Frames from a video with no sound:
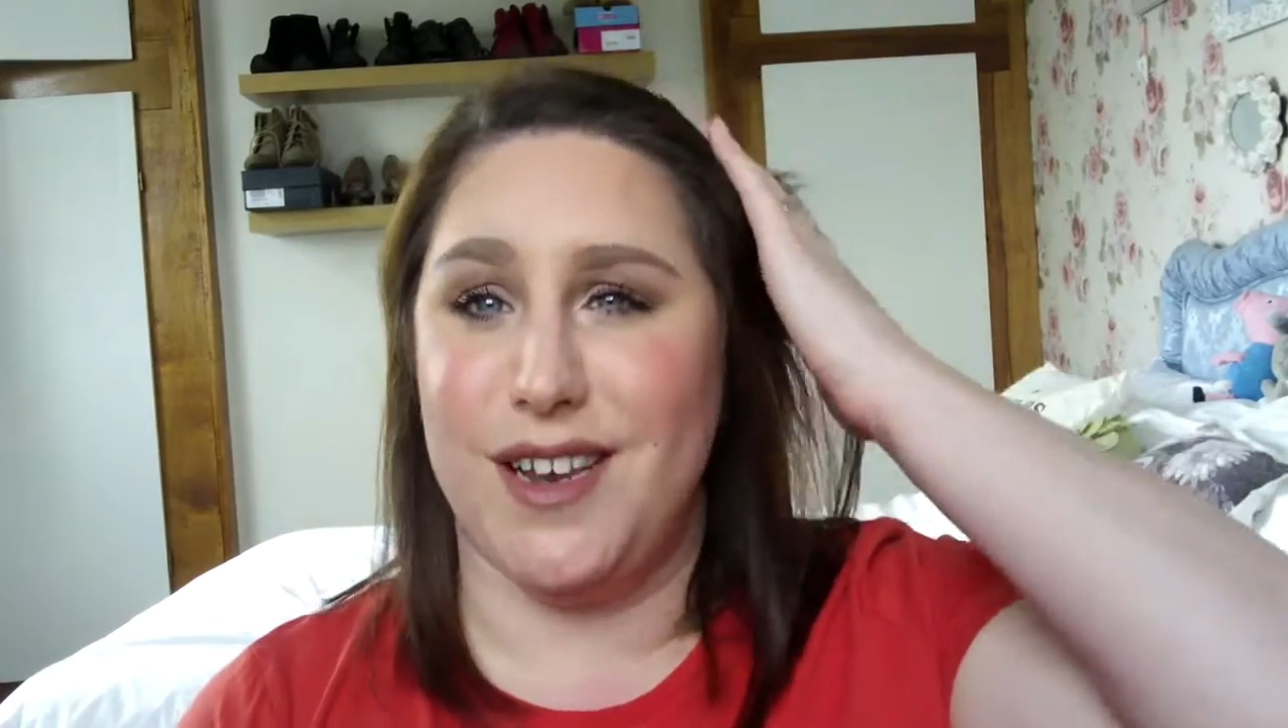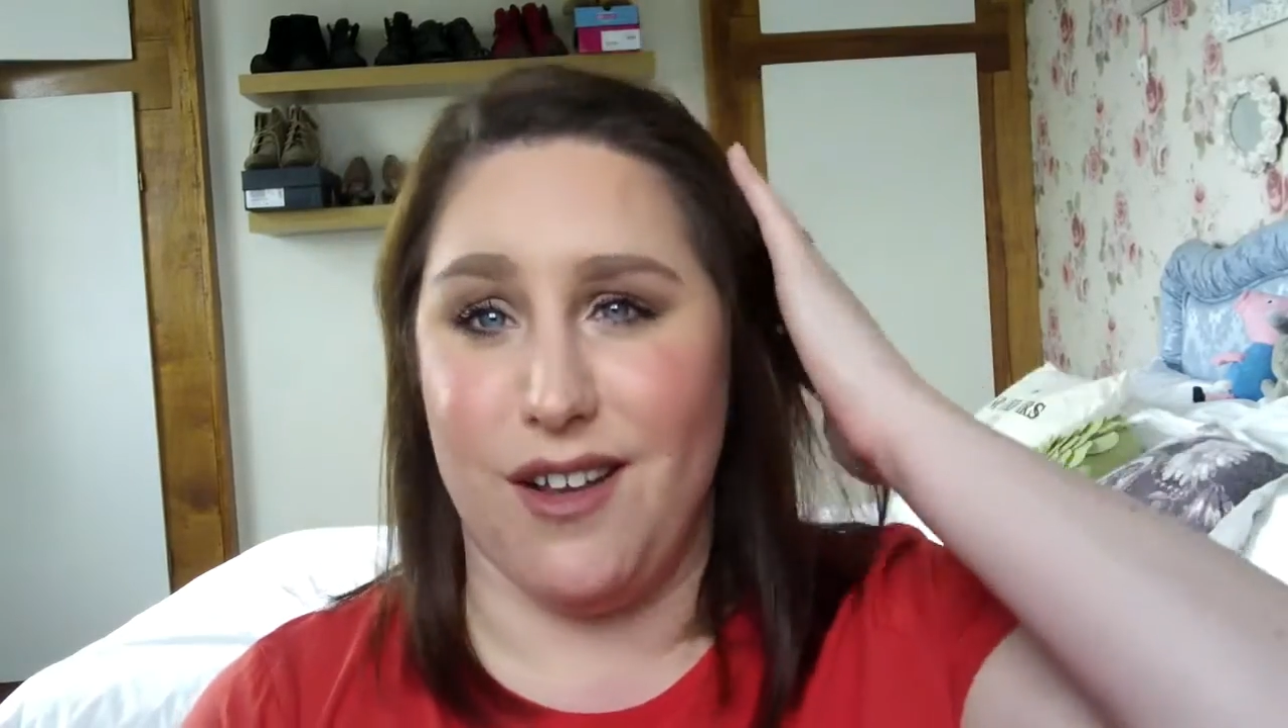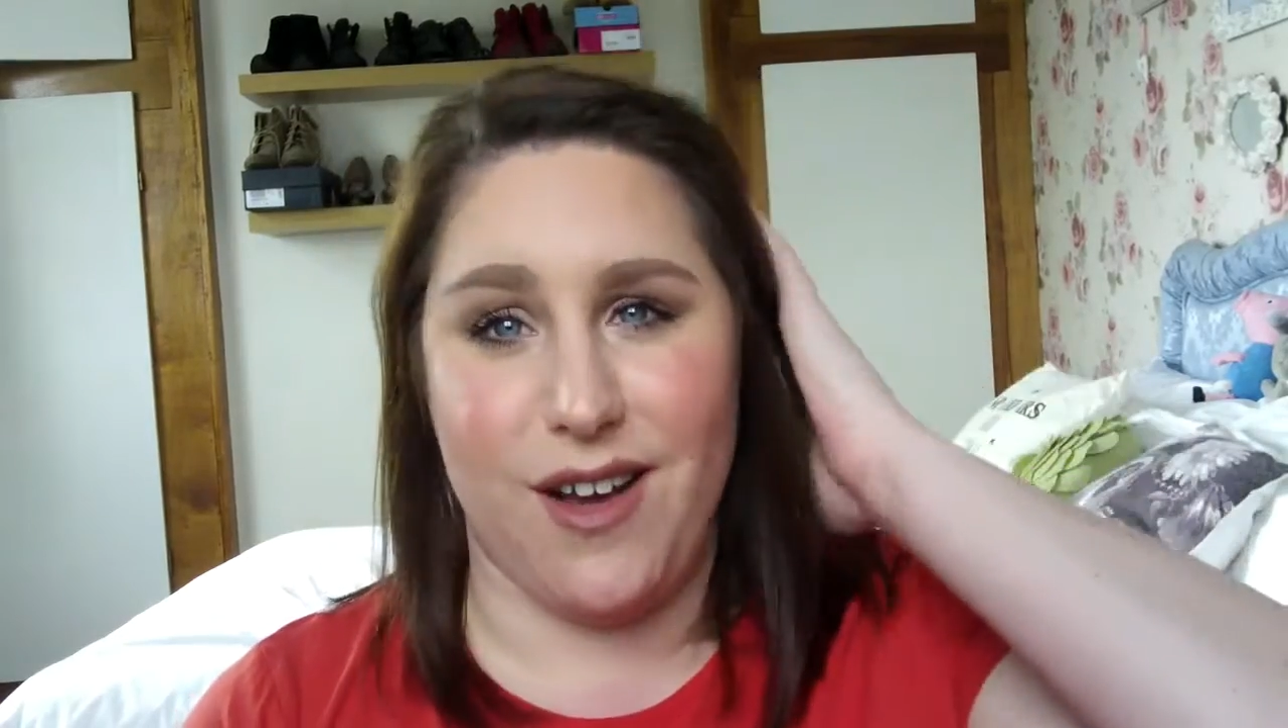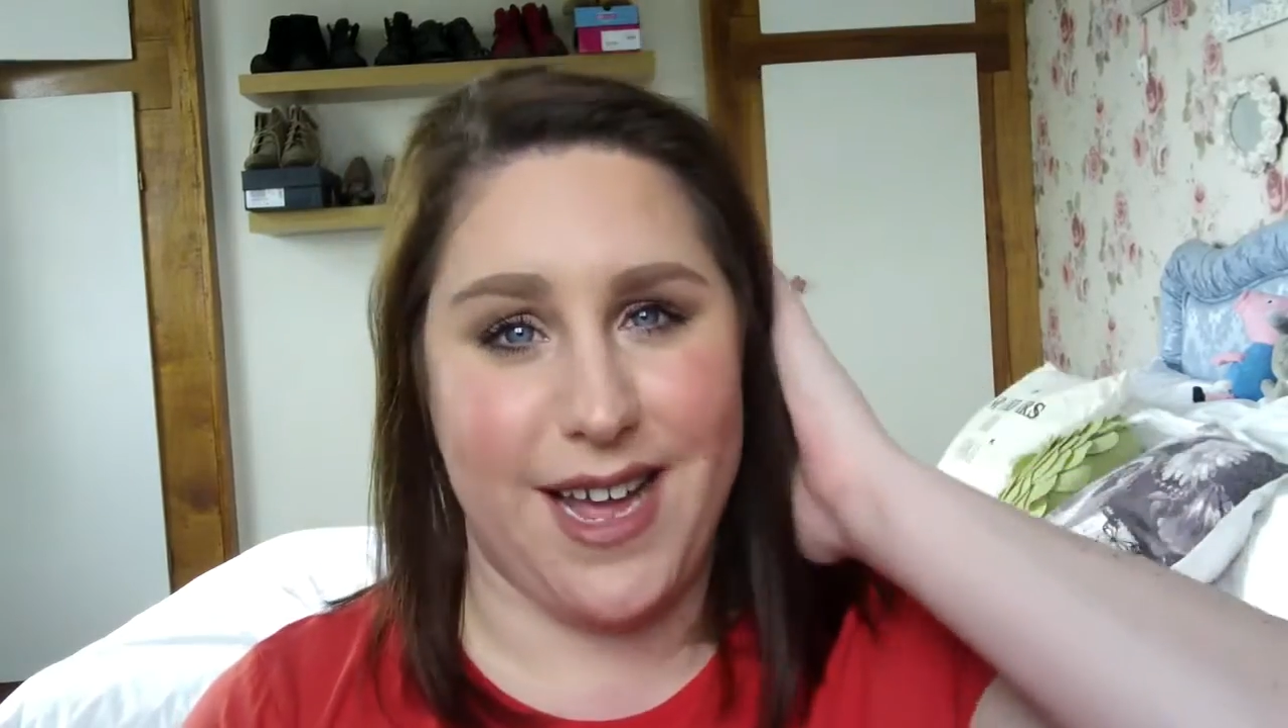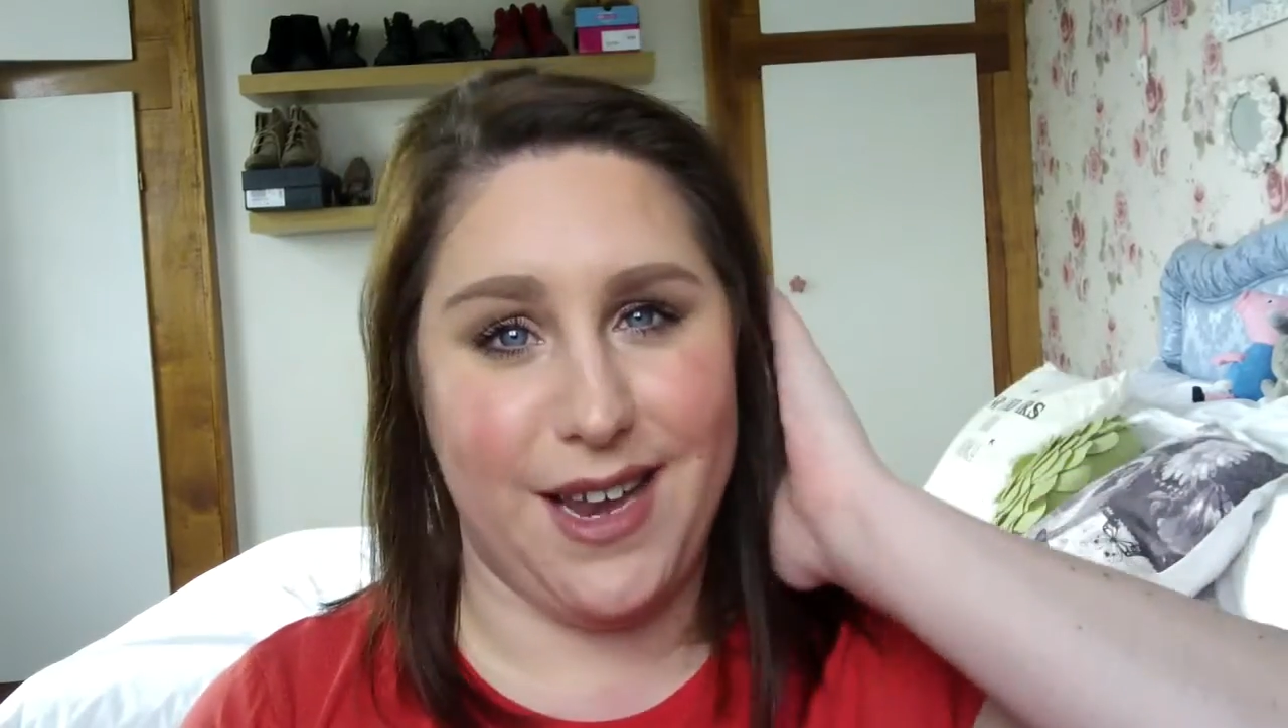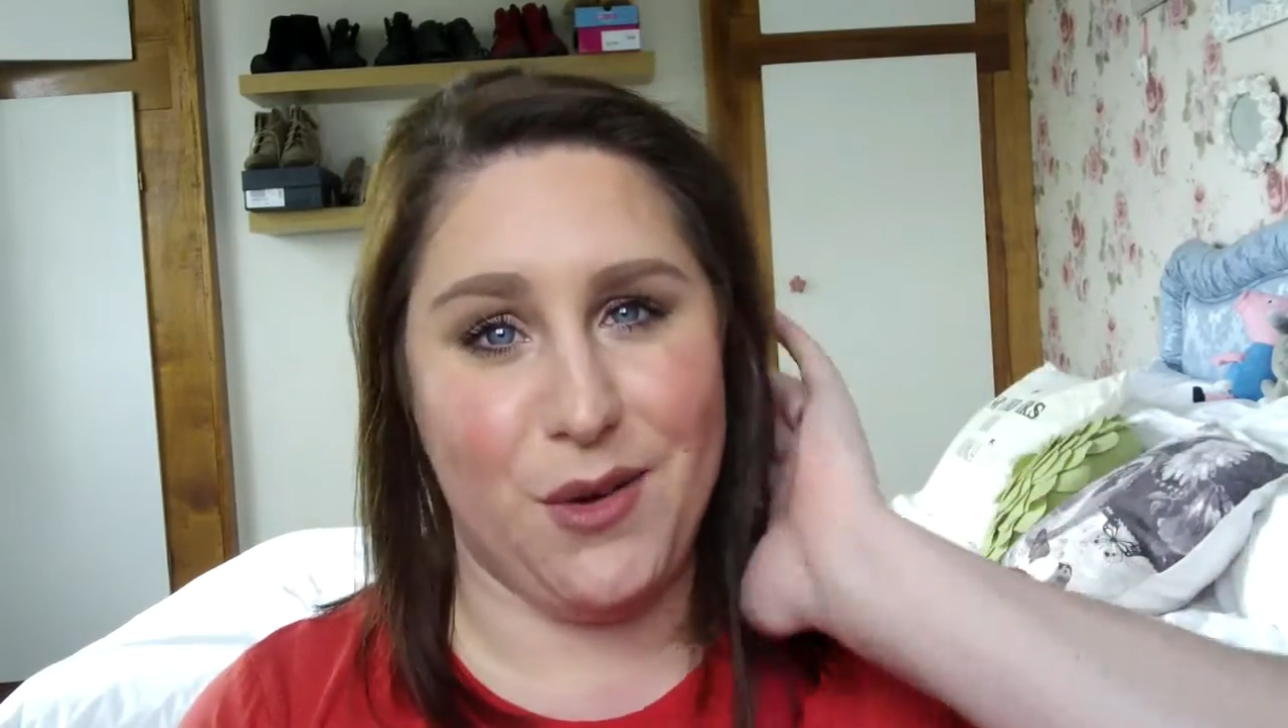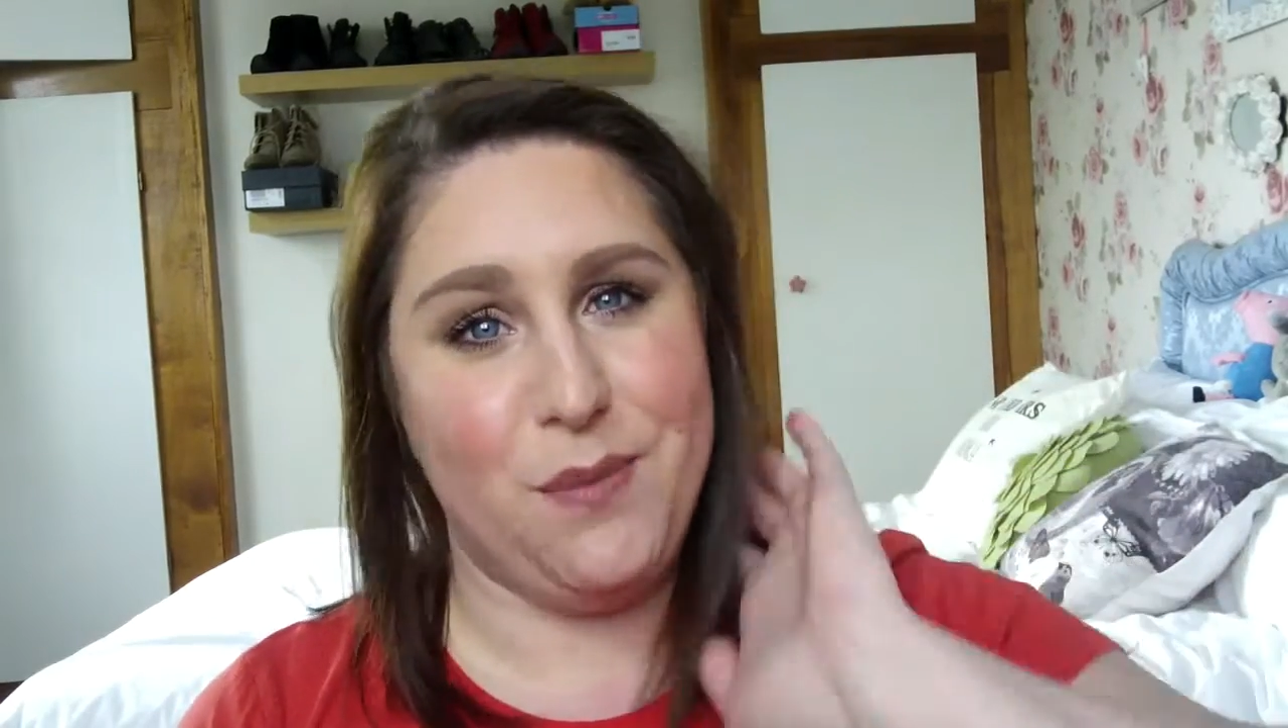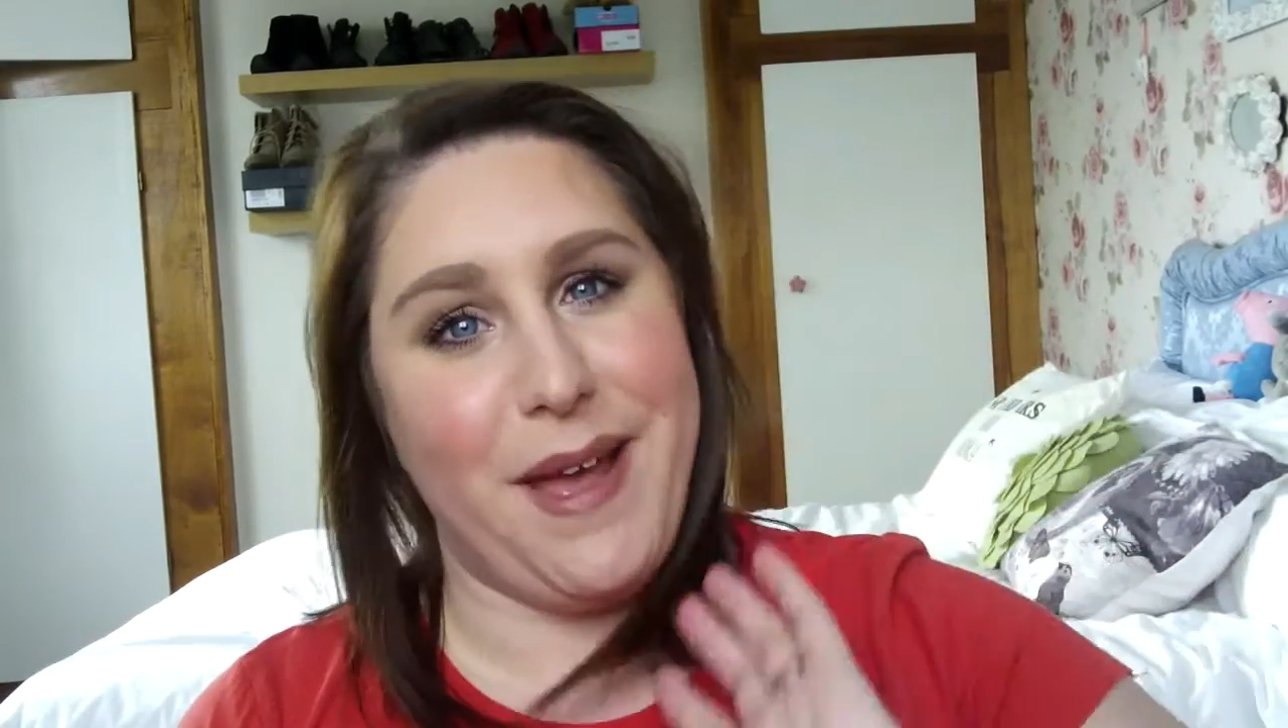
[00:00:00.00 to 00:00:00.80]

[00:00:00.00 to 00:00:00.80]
lie a little